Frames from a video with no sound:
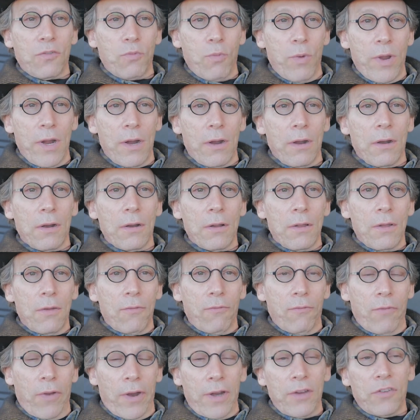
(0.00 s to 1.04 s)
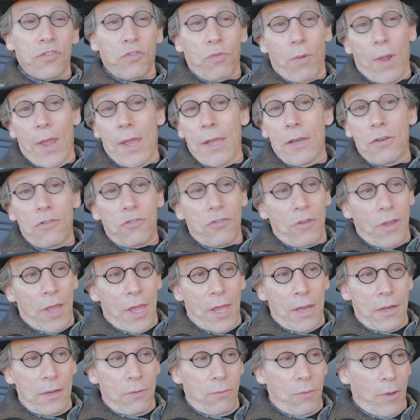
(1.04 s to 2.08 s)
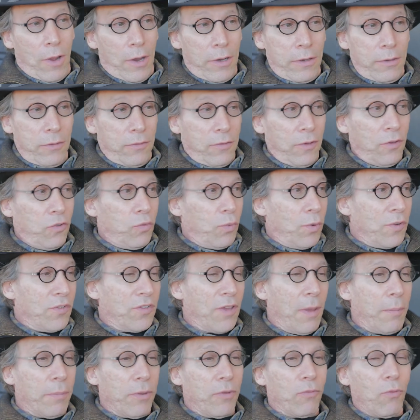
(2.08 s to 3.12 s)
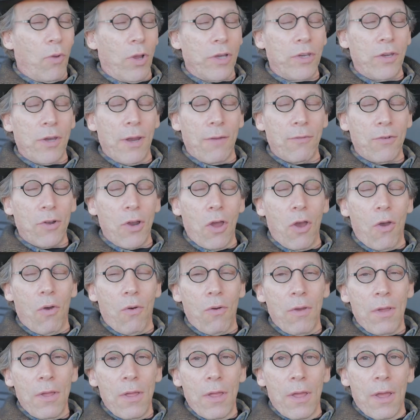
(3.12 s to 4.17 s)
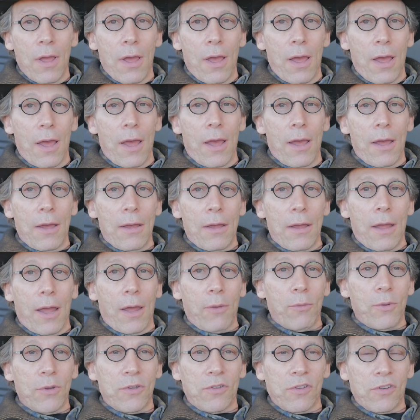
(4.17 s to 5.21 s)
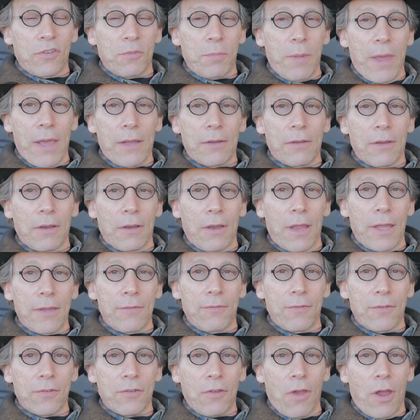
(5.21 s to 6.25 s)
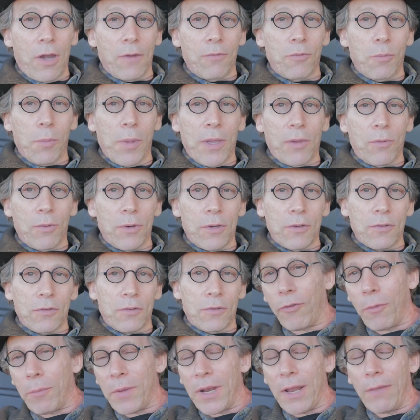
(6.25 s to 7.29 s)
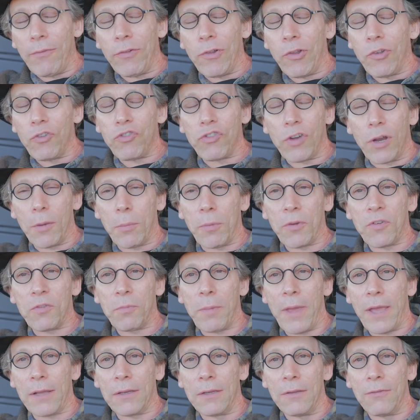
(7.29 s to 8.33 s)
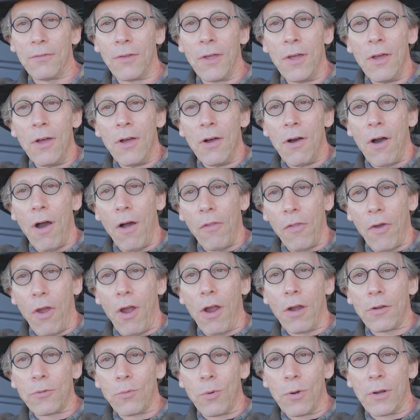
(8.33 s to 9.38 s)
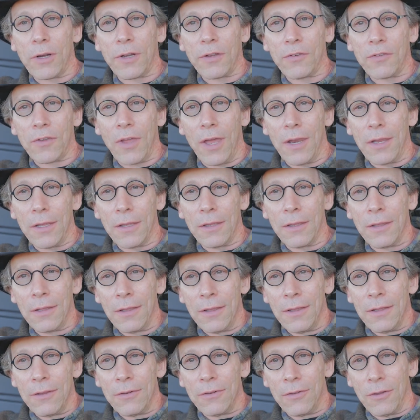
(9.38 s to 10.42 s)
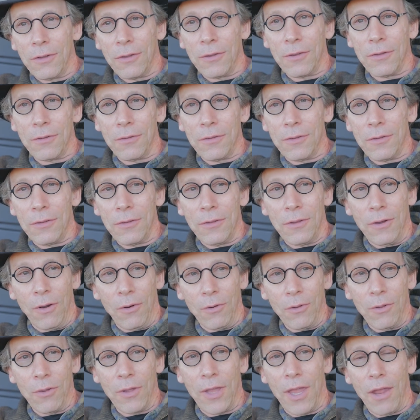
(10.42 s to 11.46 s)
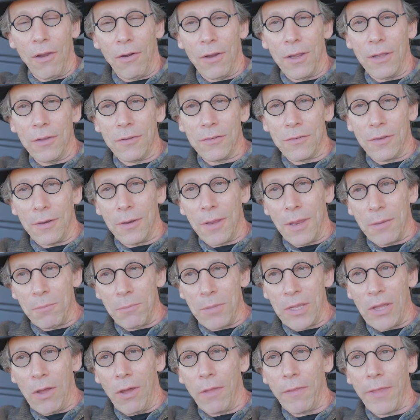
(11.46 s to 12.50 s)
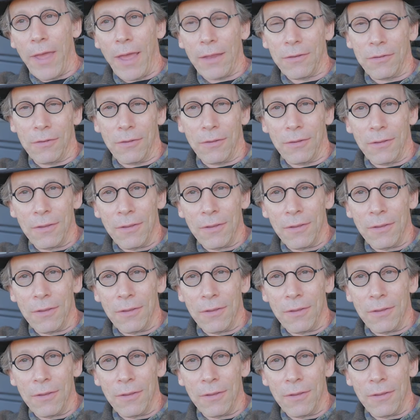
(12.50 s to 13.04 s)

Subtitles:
we're very strange, and since we're a sample of one, you never know, I would suspect that life is kind of ubiquitous. From an evolutionary perspective, all the hard work is getting to, you know, eukaryotes, and then beyond that